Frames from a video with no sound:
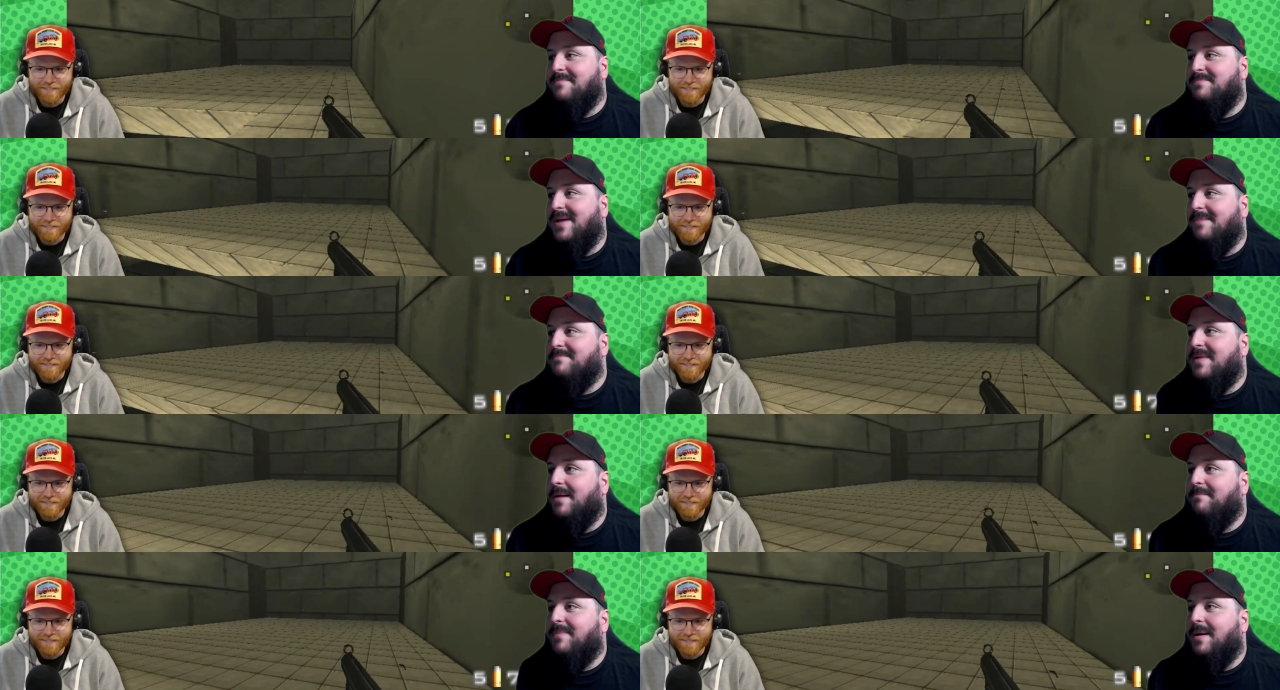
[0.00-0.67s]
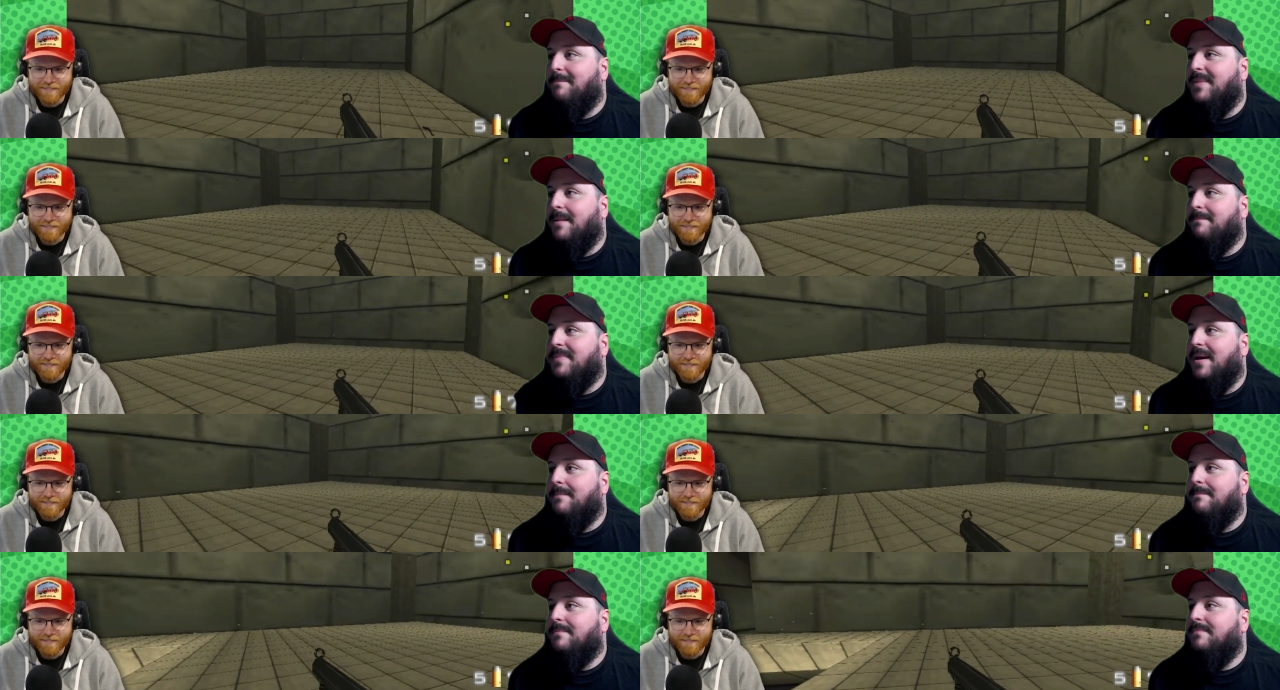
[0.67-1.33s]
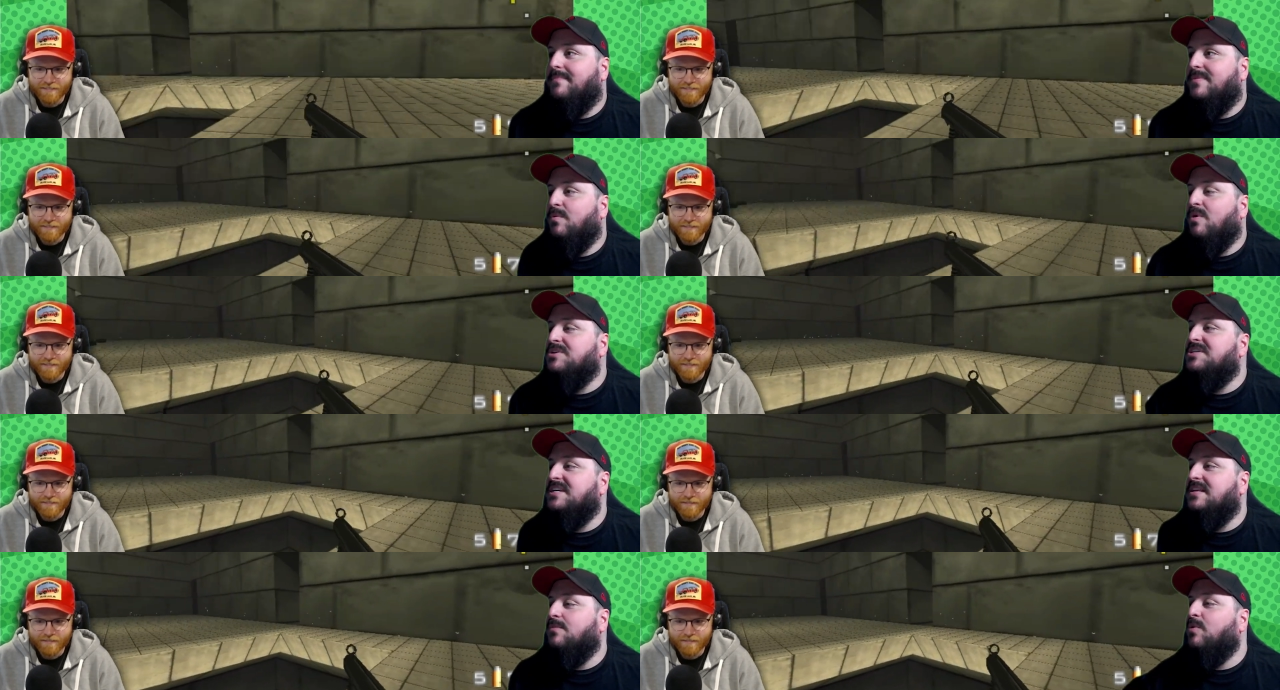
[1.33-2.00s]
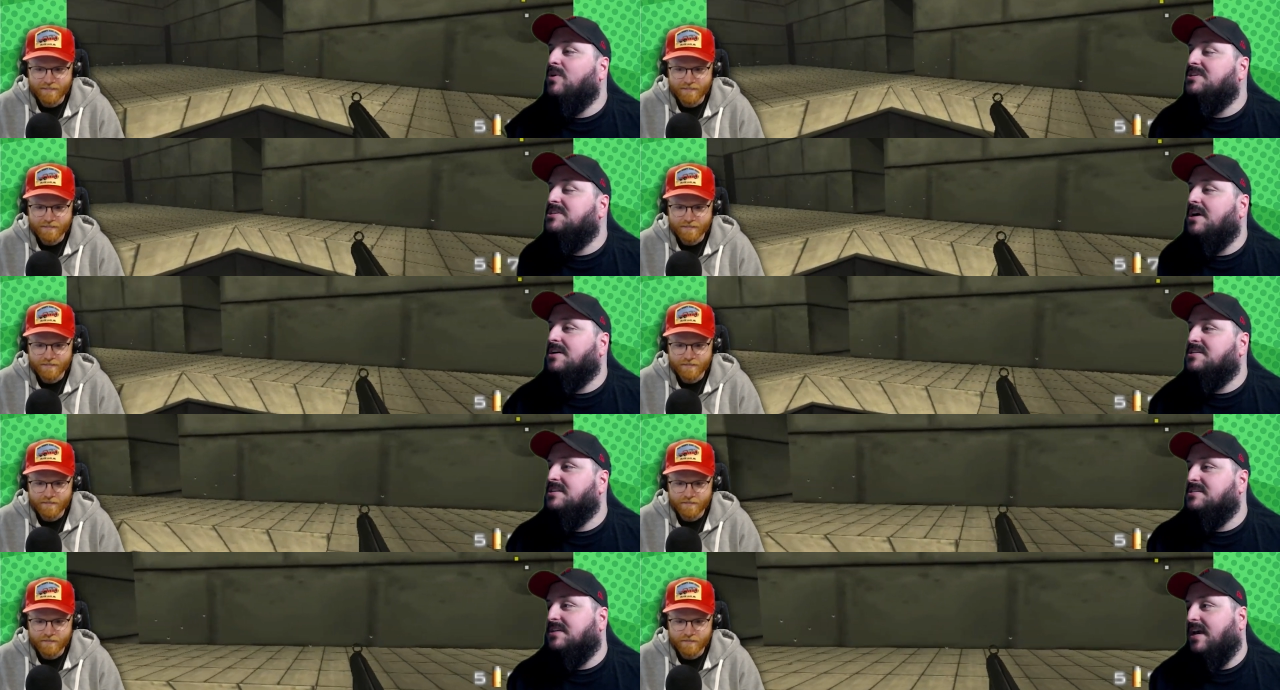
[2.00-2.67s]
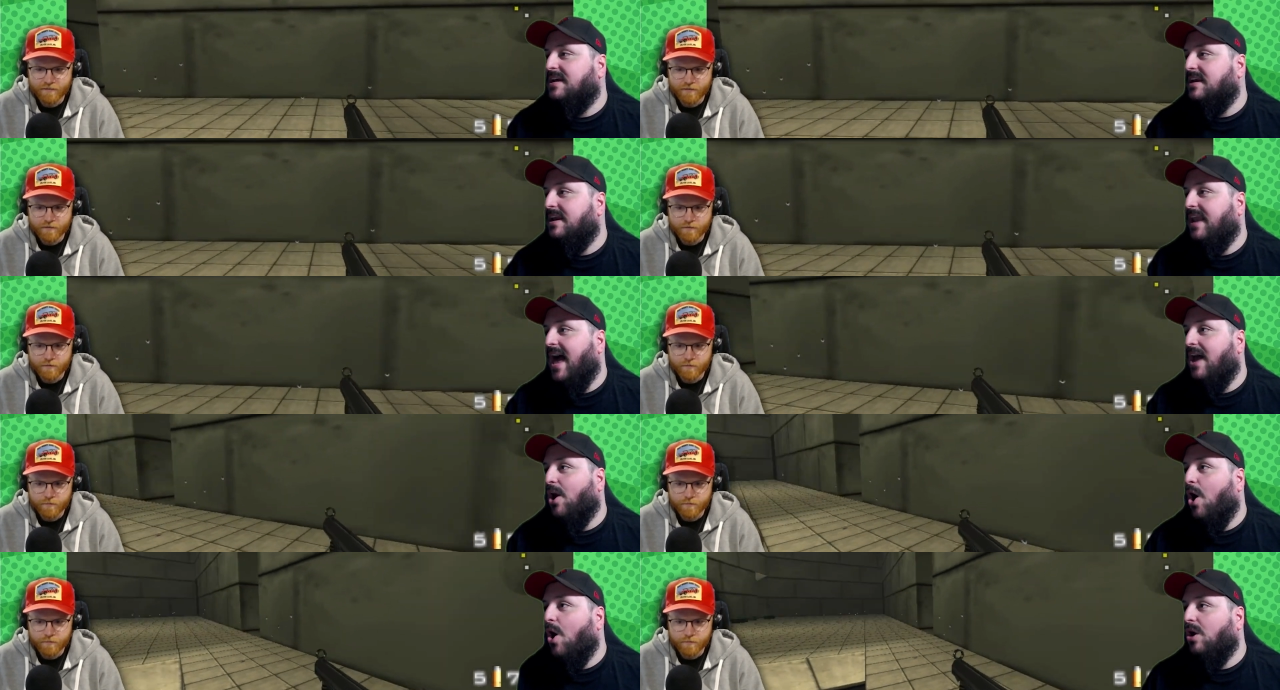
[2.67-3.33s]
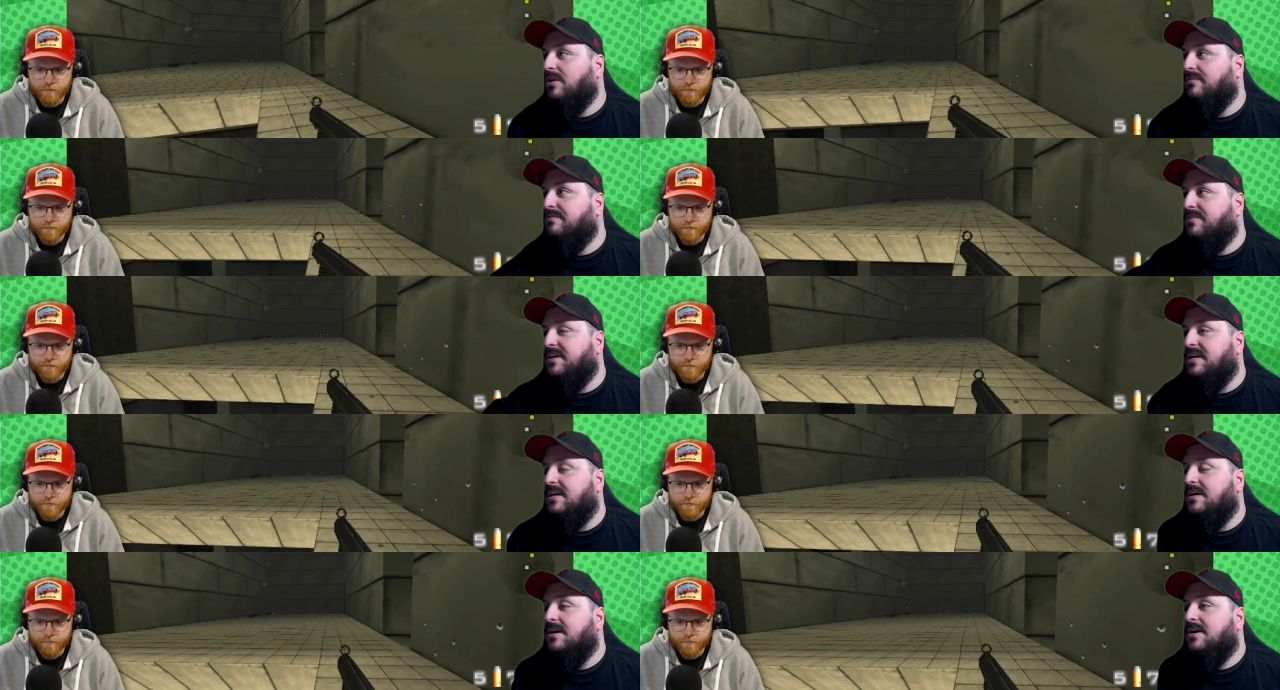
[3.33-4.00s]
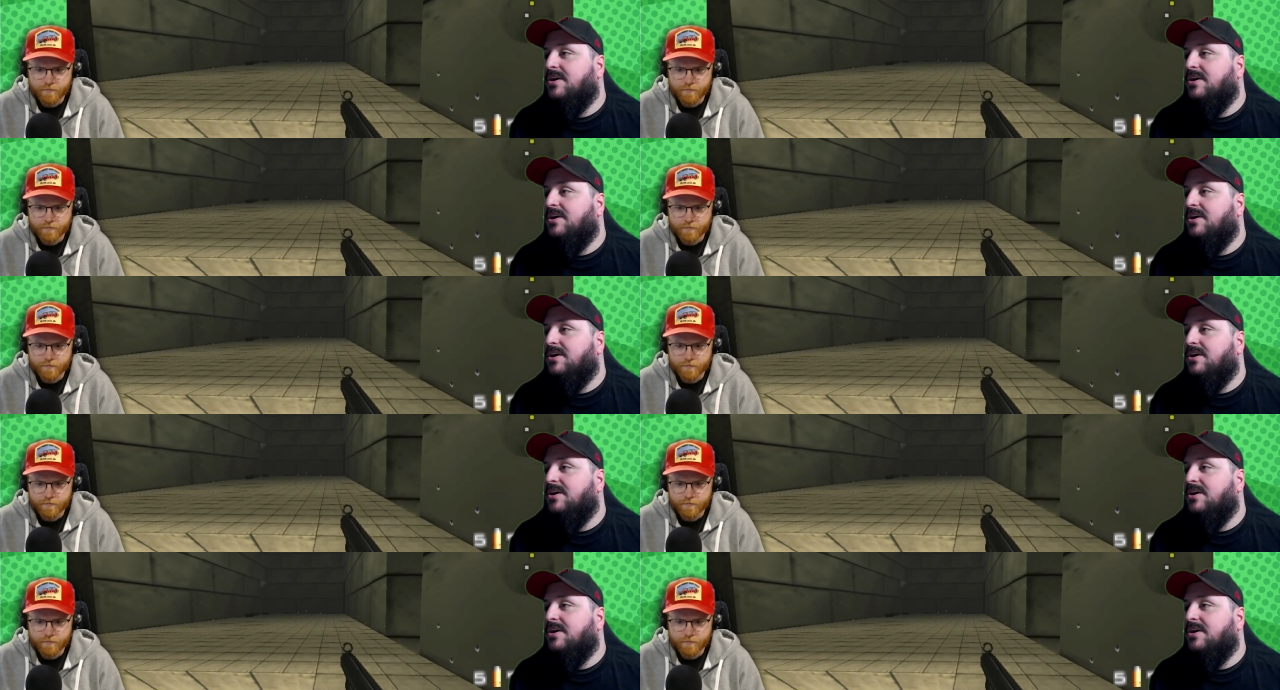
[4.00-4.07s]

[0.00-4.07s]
Speaker 1: Yep. Yep. Yep. Yep. We'll see. What sucks is like not all of the